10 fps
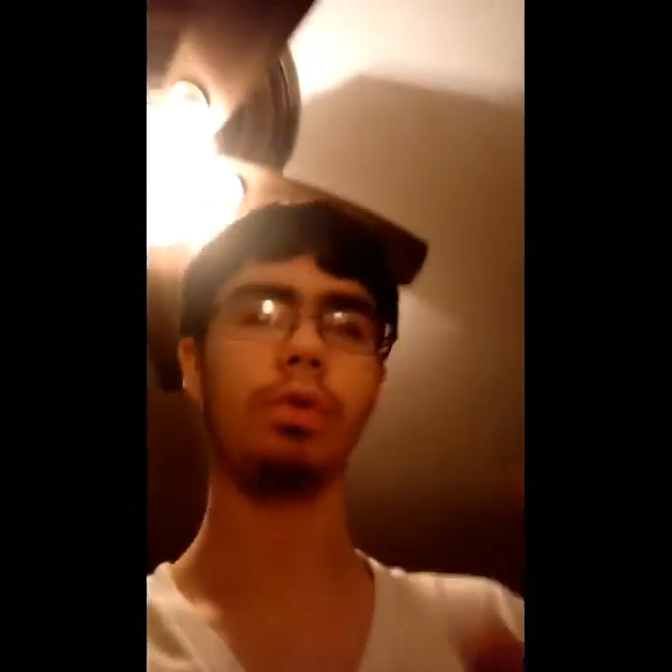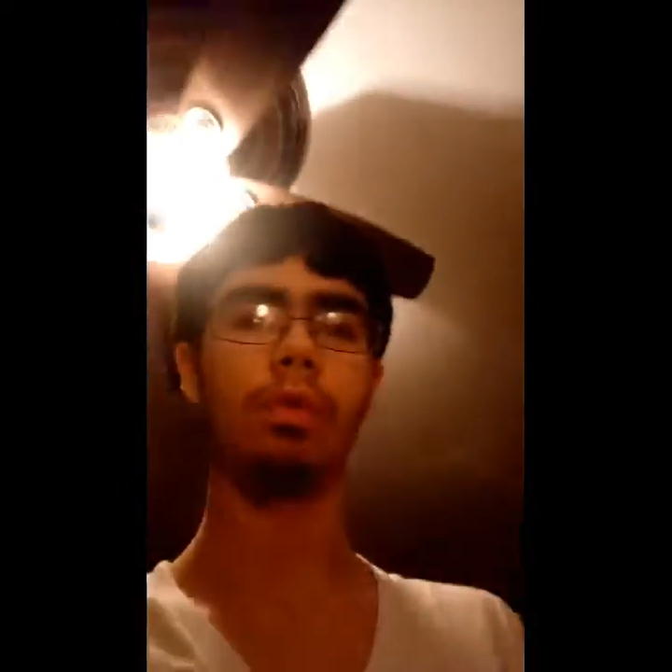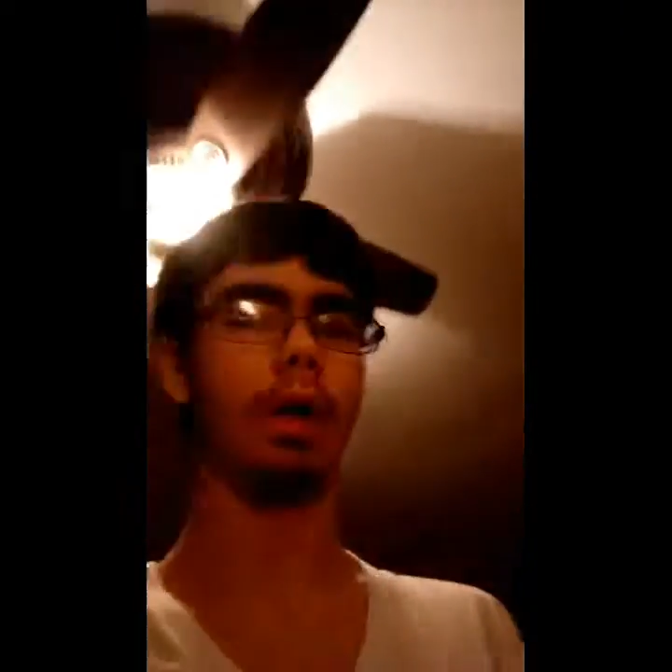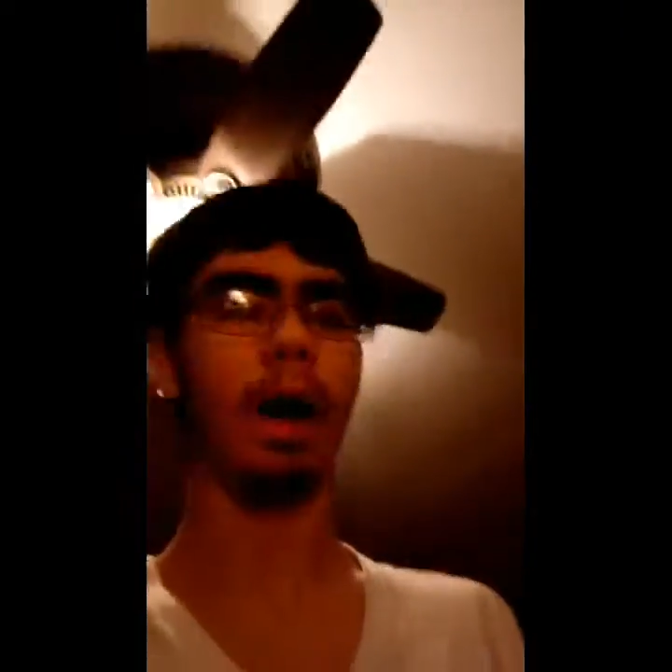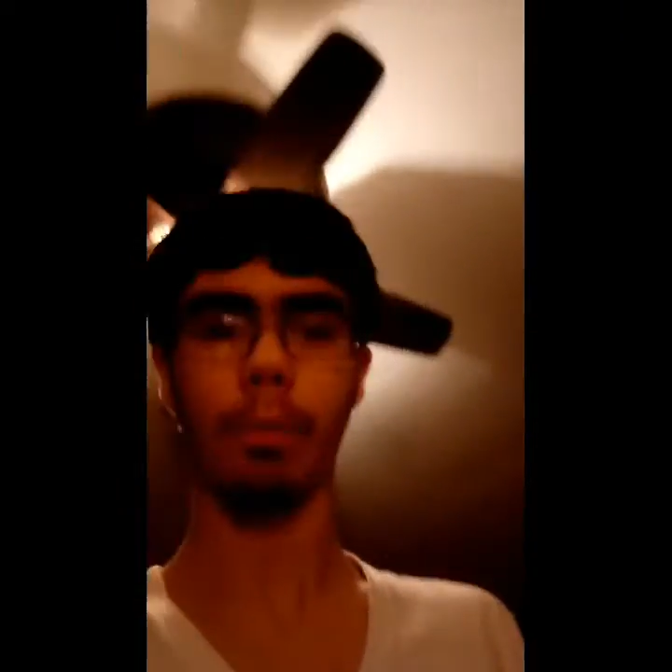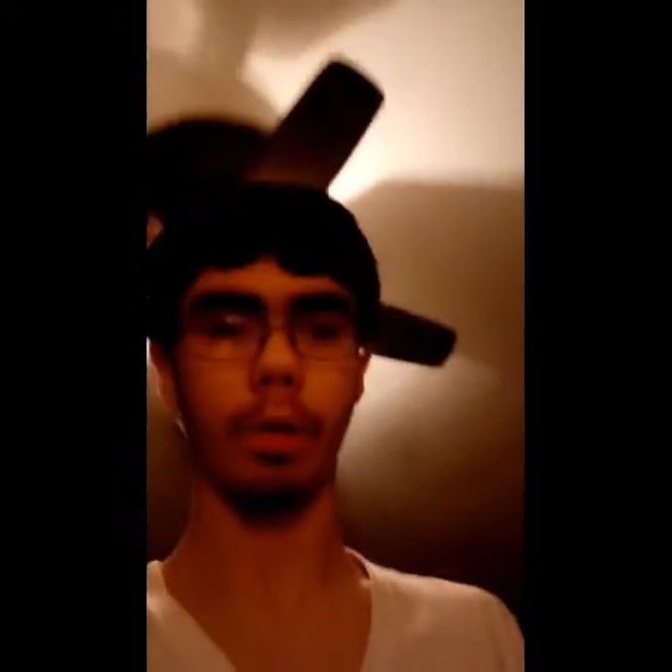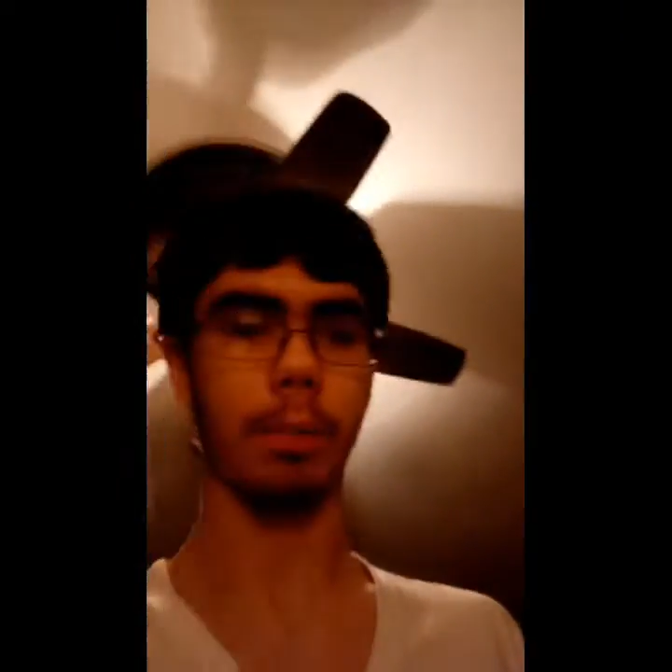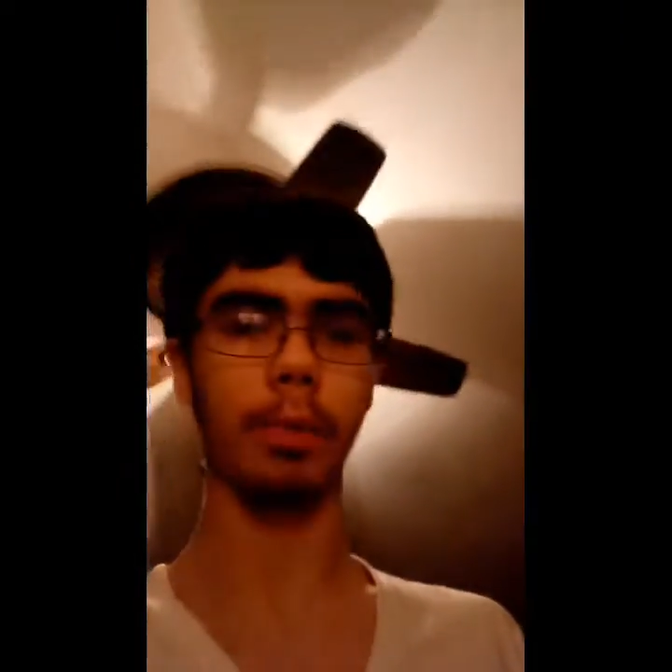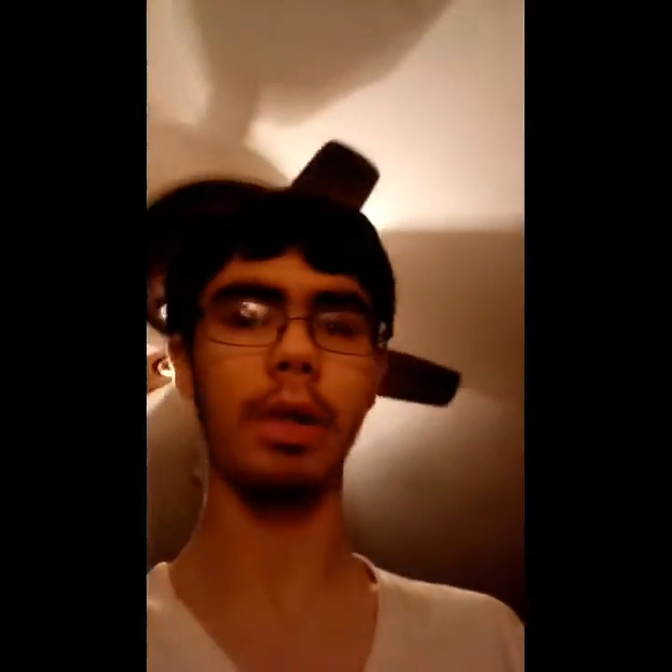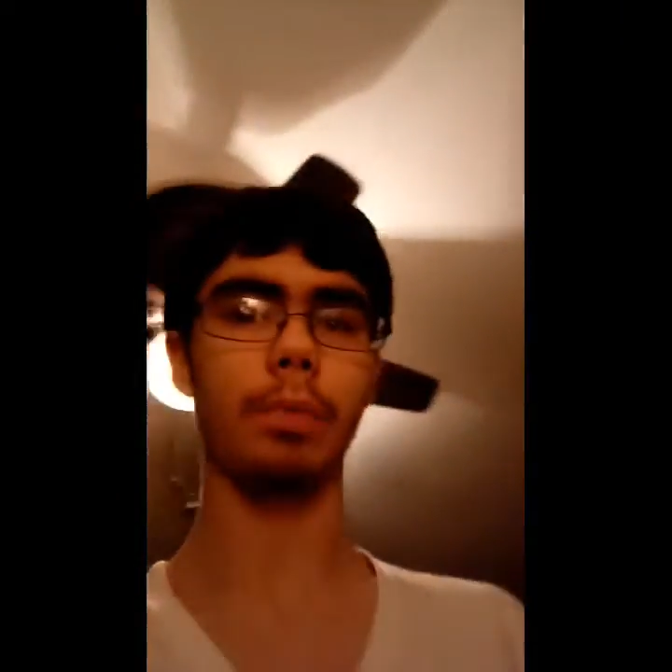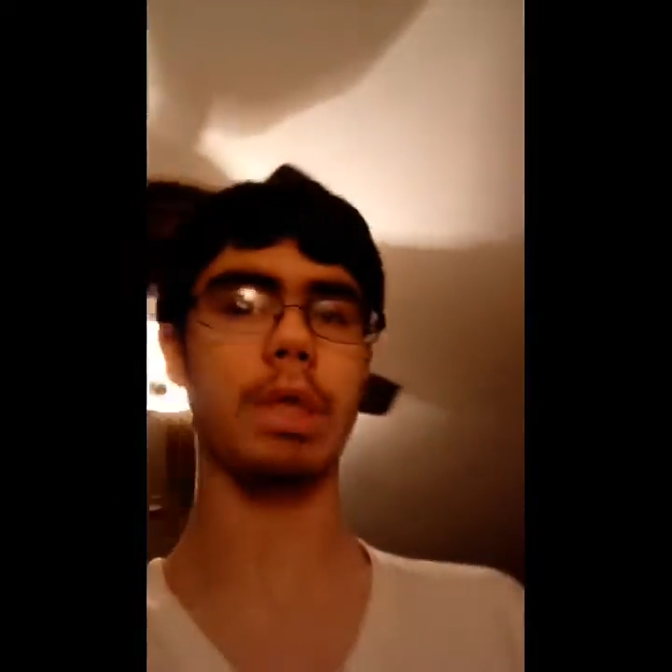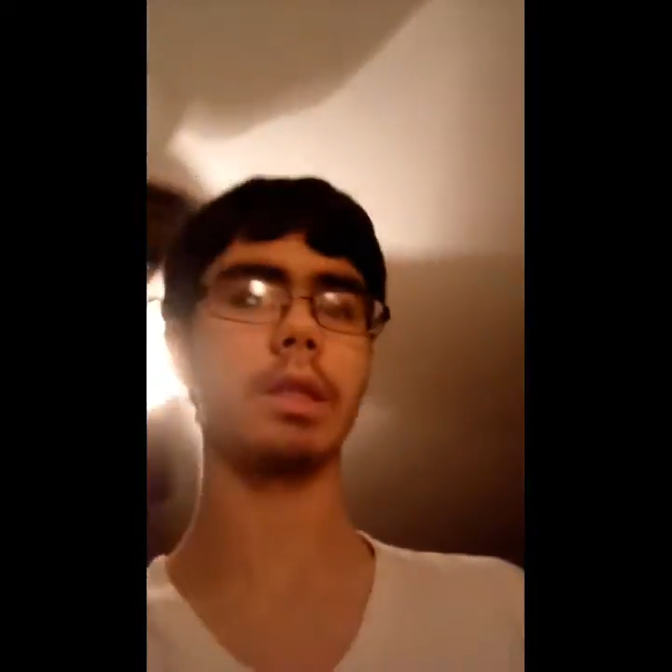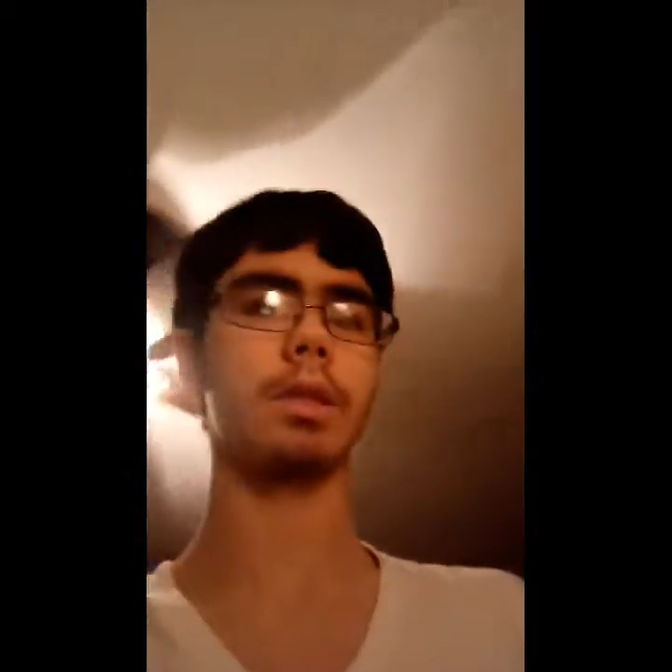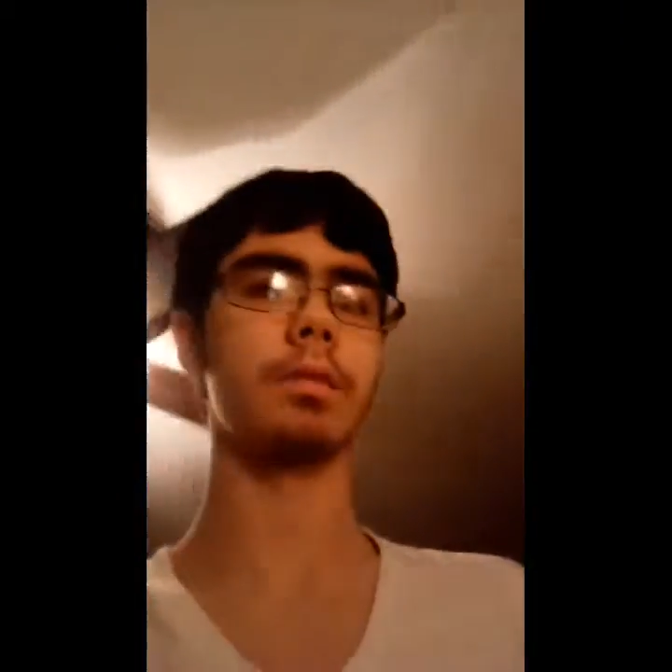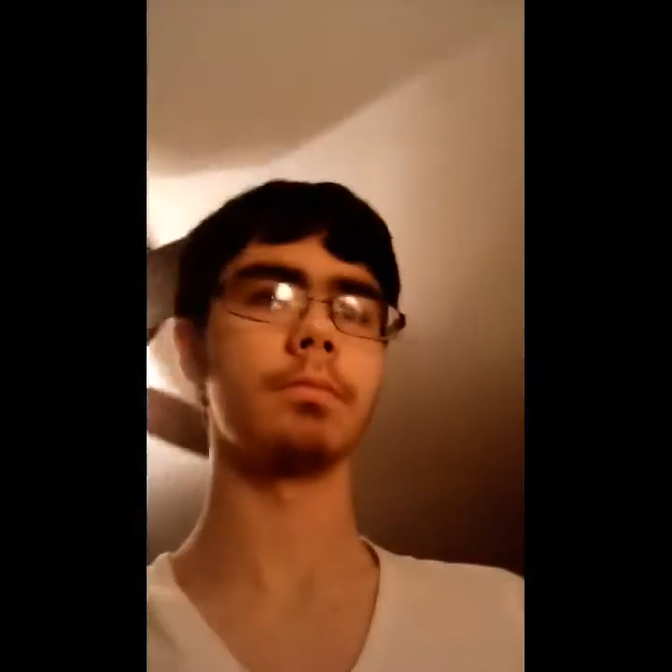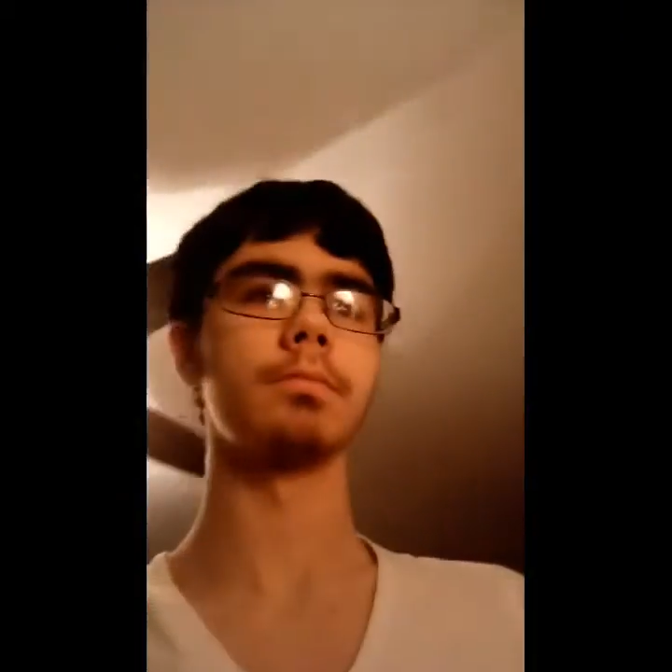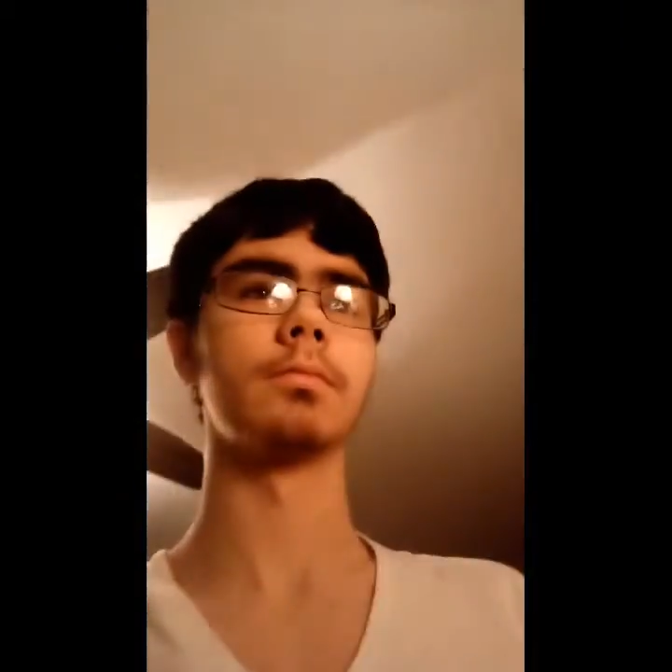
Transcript: do not want to play with.